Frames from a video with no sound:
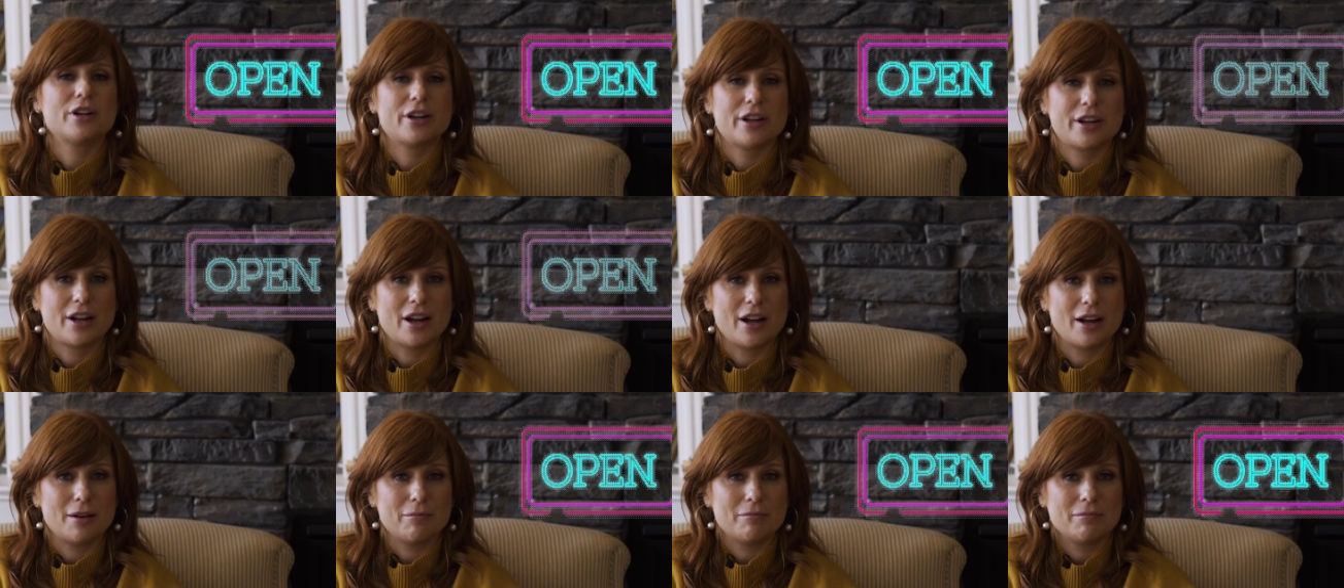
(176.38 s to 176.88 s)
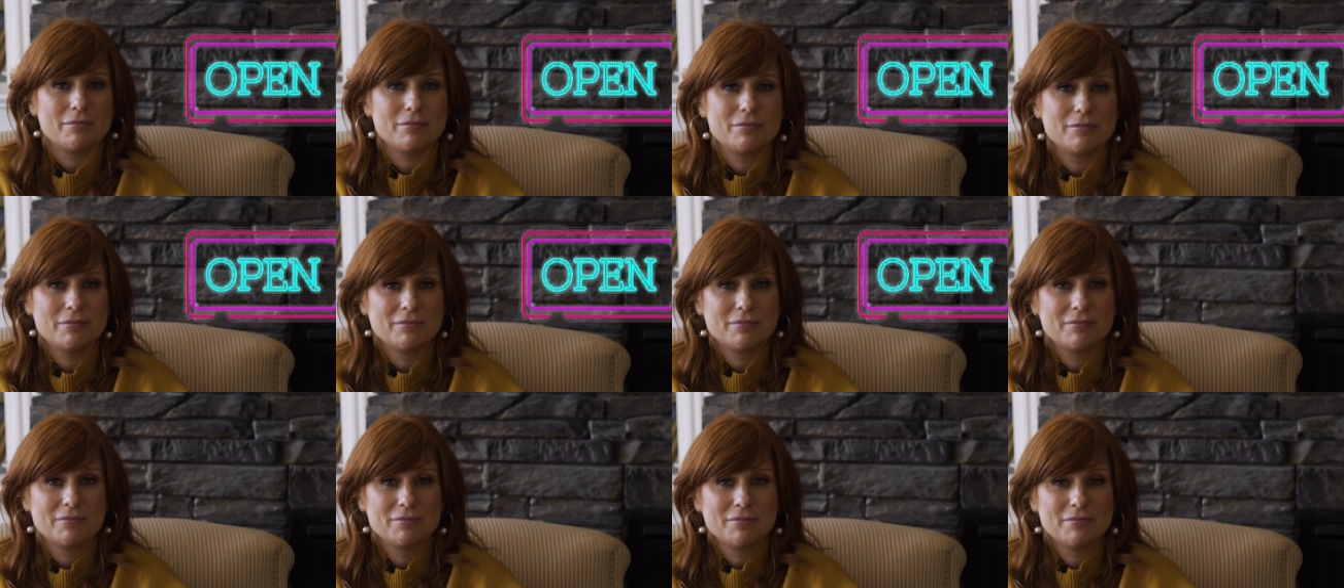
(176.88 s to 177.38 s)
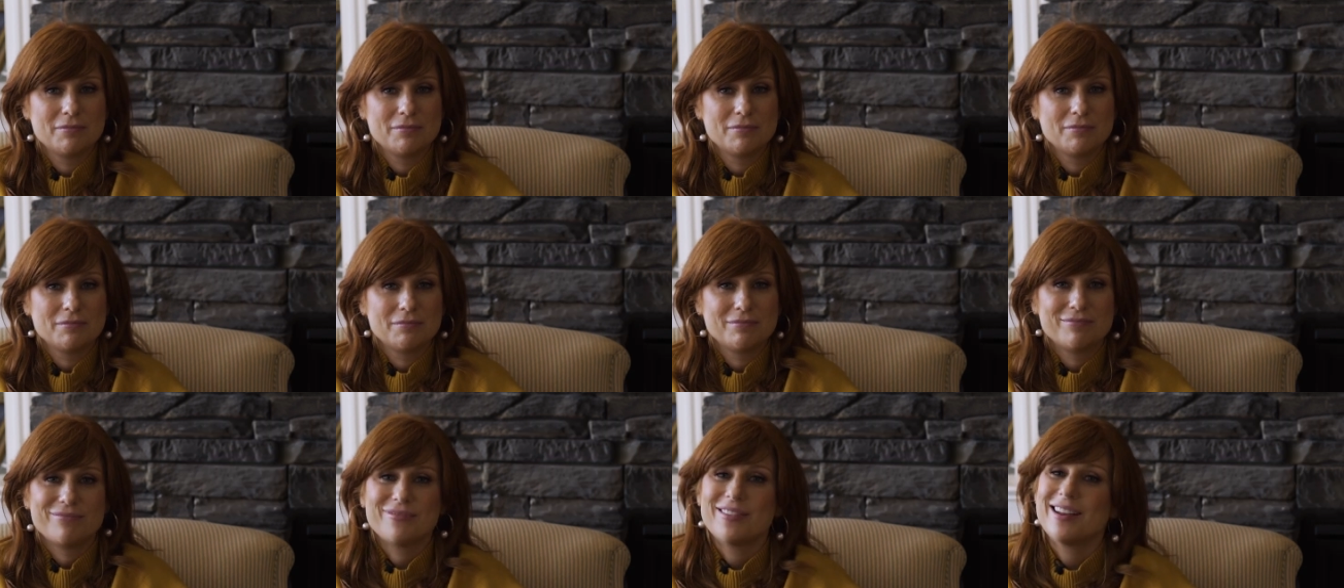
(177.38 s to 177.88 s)
gonna come.
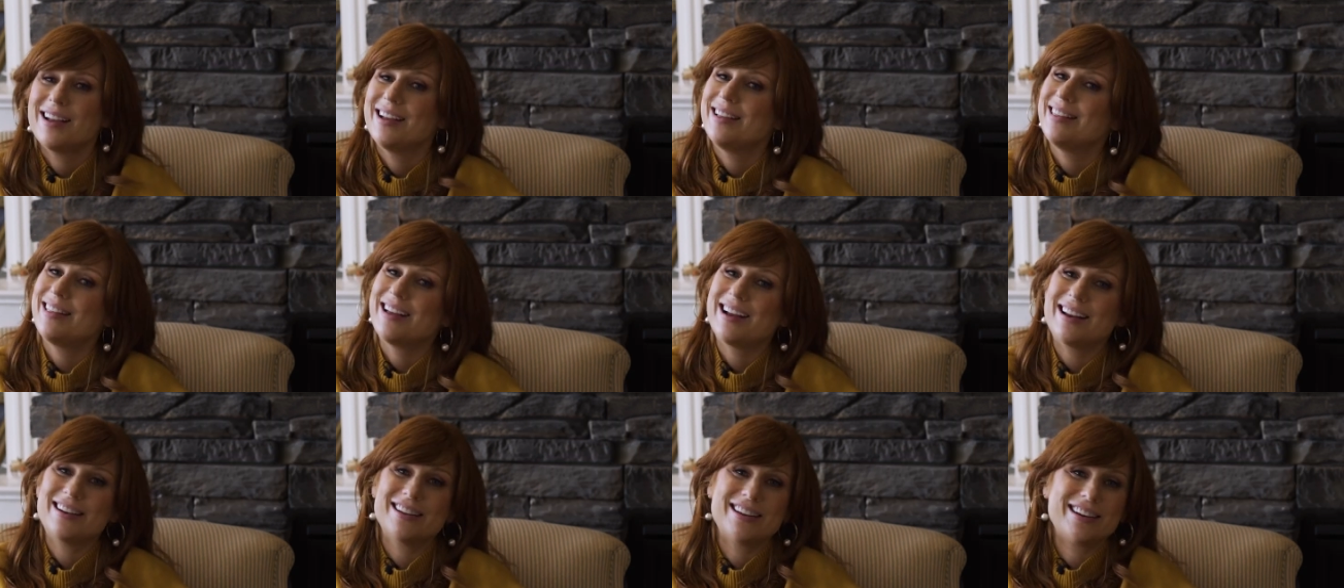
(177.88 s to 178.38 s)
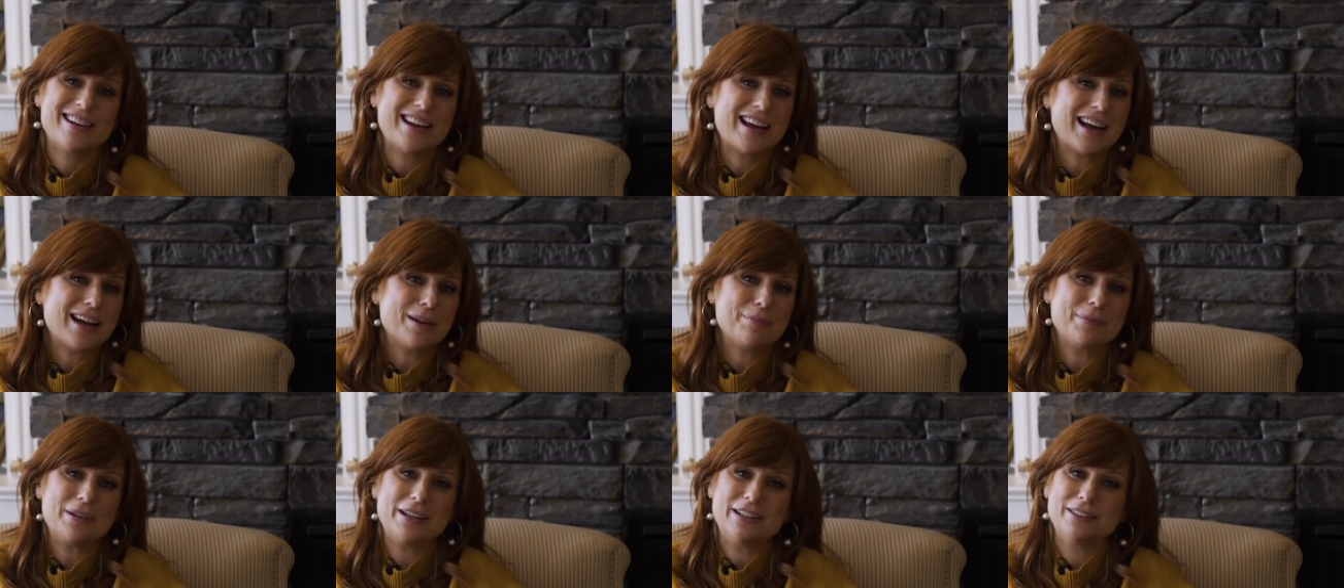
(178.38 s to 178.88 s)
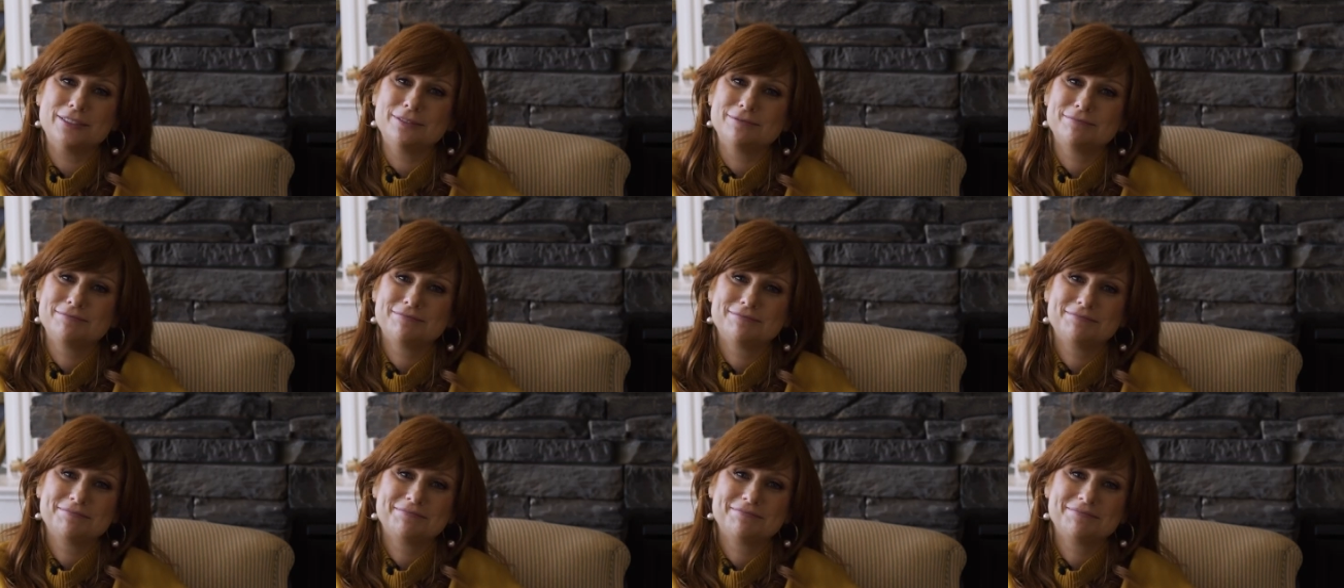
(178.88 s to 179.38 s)
And that doesn't happen,
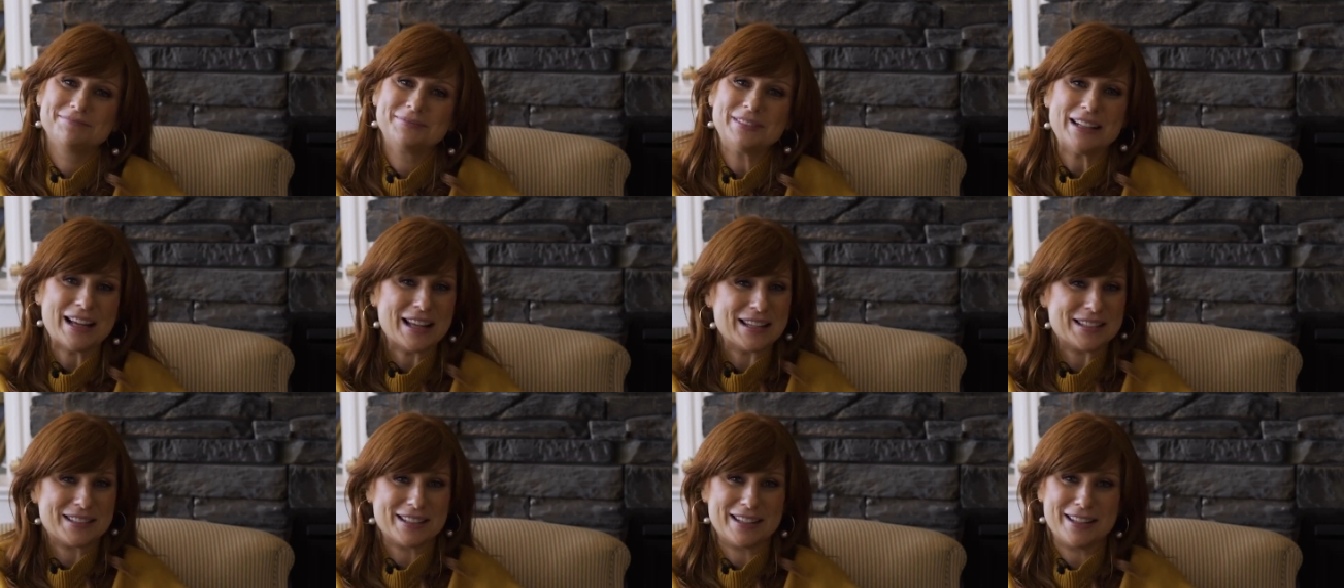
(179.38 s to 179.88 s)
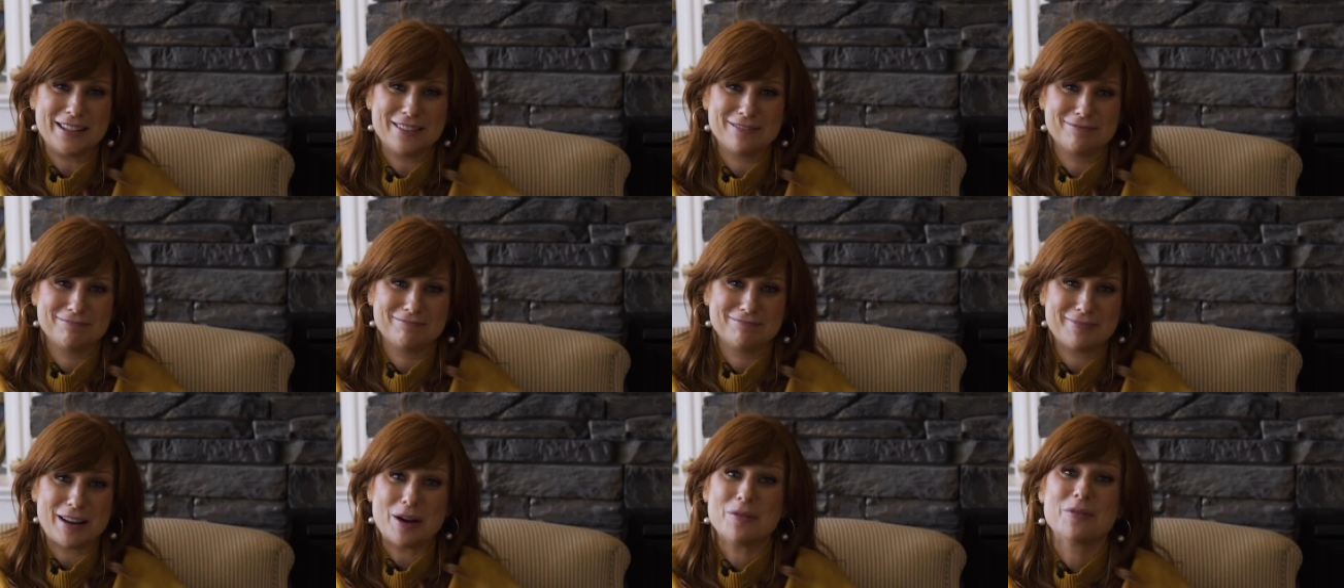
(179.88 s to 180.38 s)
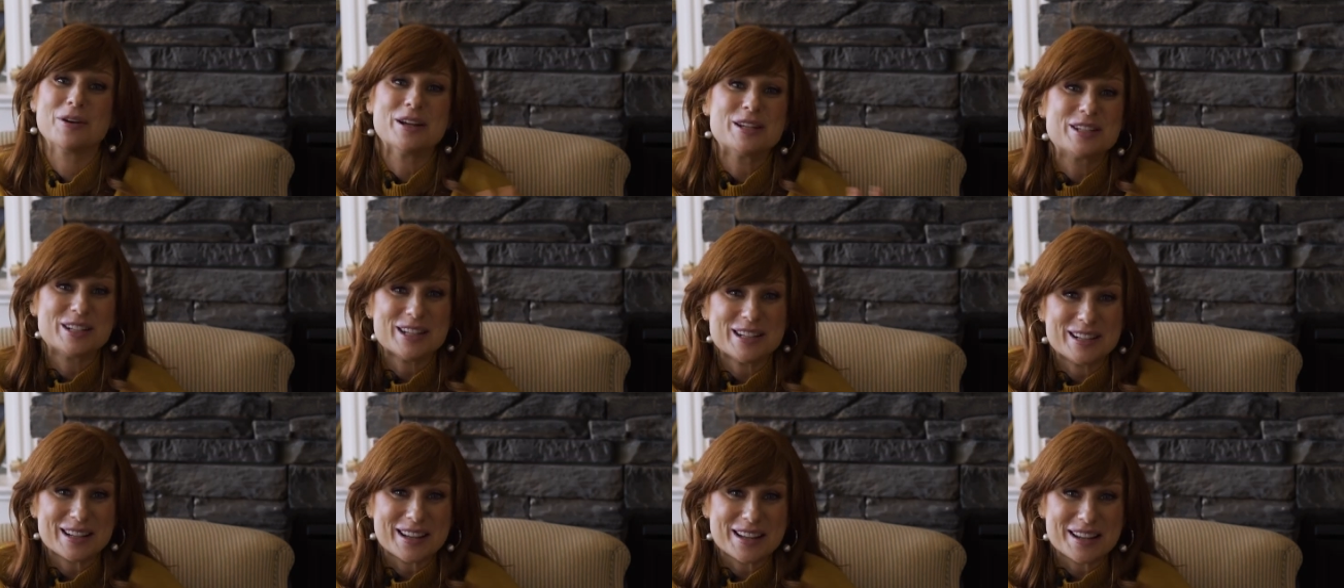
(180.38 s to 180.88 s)
does it? I wish
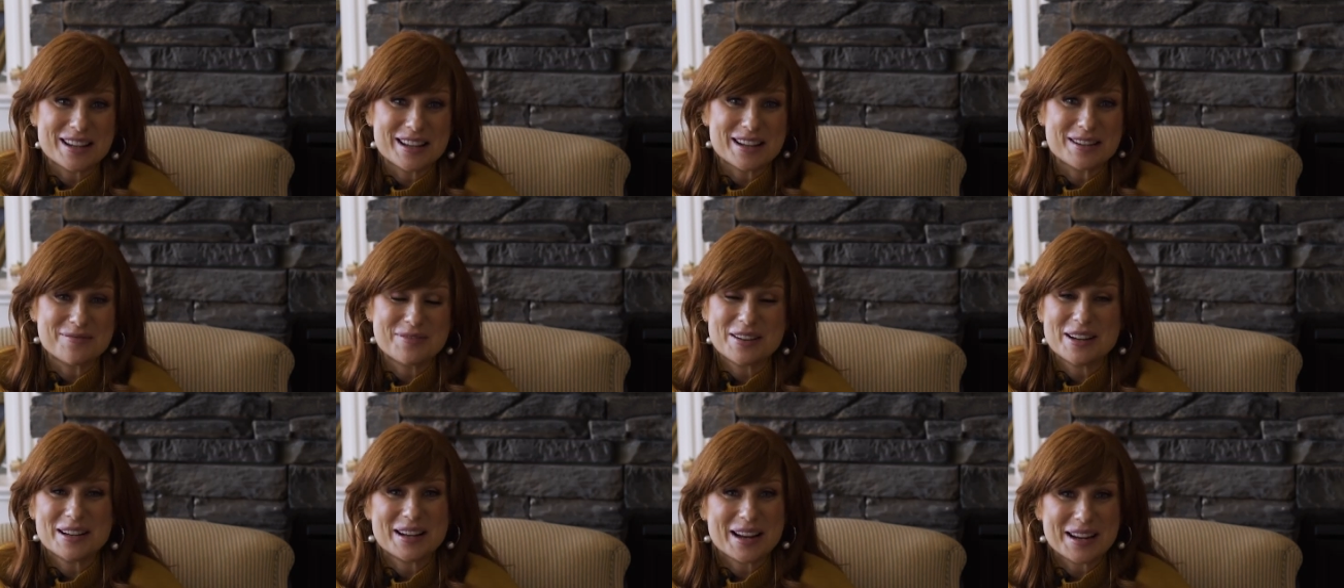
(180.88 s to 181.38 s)
it did, but it